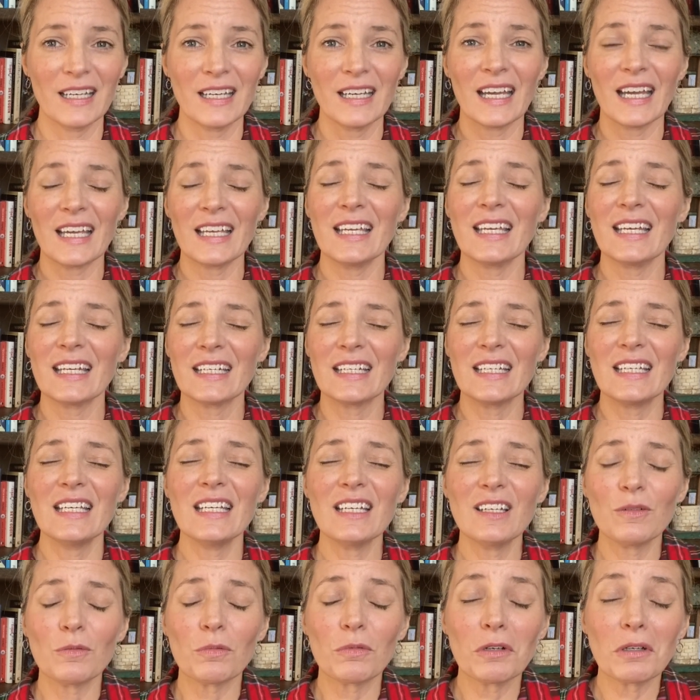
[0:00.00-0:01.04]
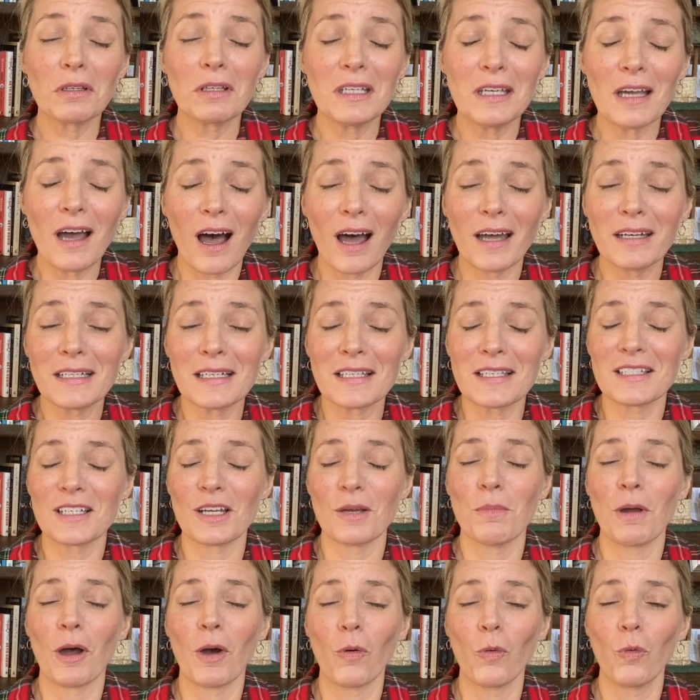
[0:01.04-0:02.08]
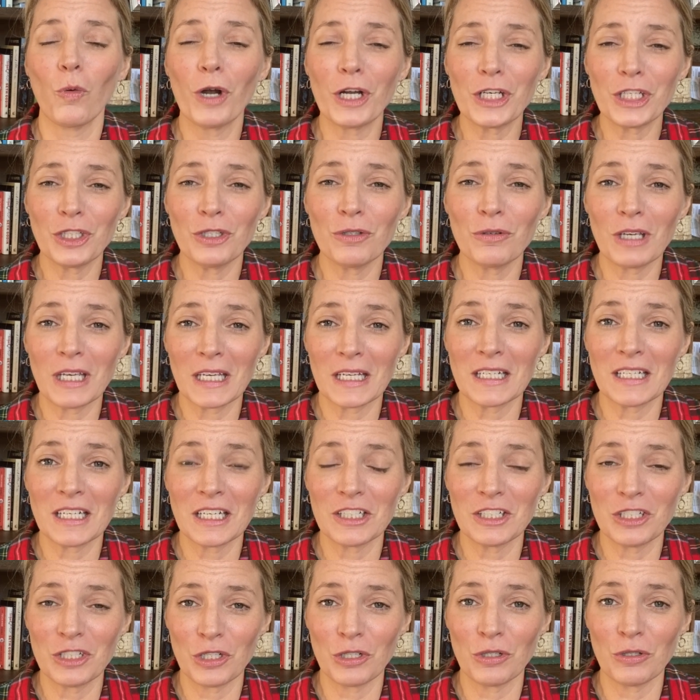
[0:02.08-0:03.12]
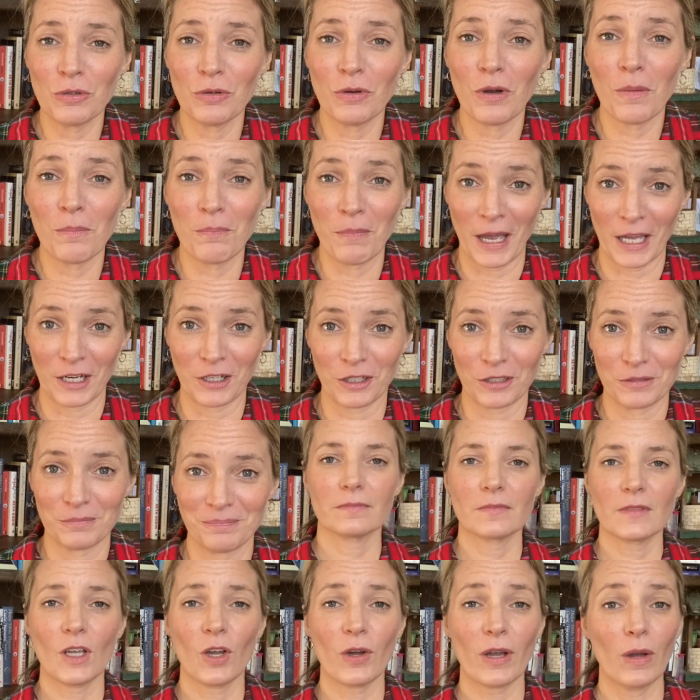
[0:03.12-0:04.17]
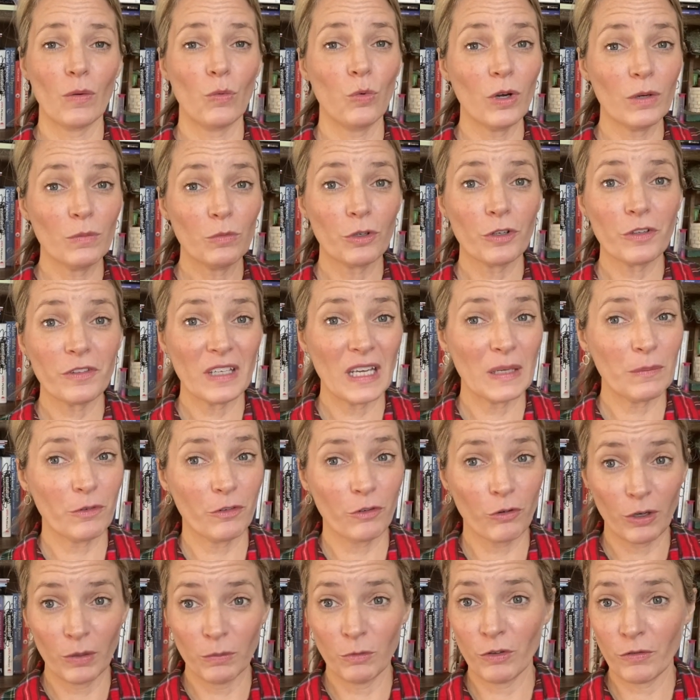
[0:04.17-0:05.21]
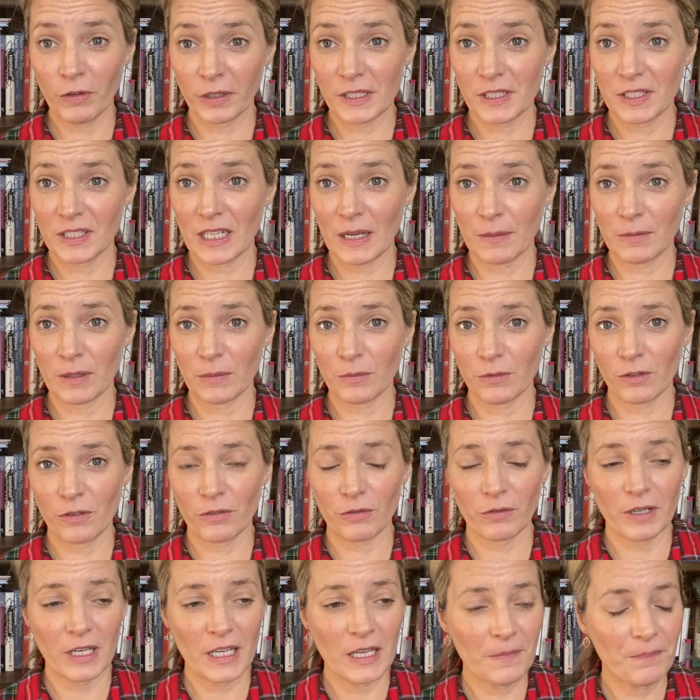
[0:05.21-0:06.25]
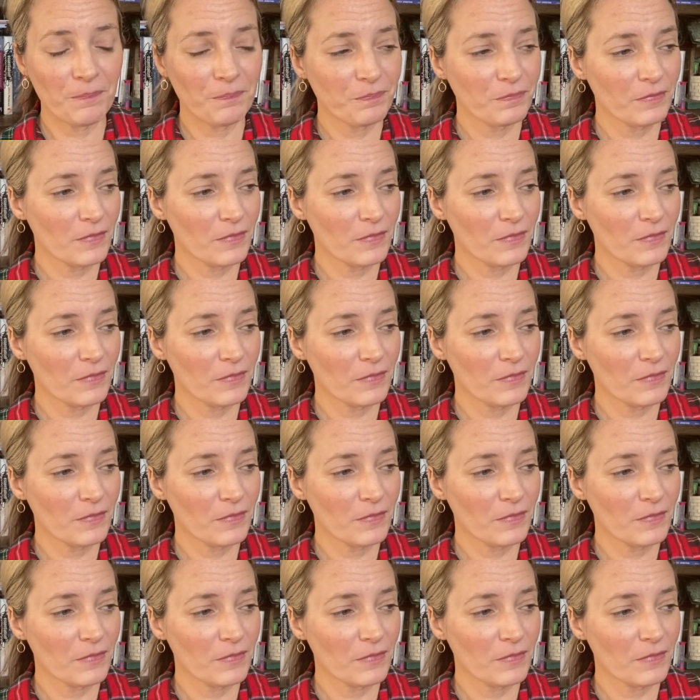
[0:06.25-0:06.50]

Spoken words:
Again, get really honest about what you can do better. Okay, one more thing before we move on to step number 3.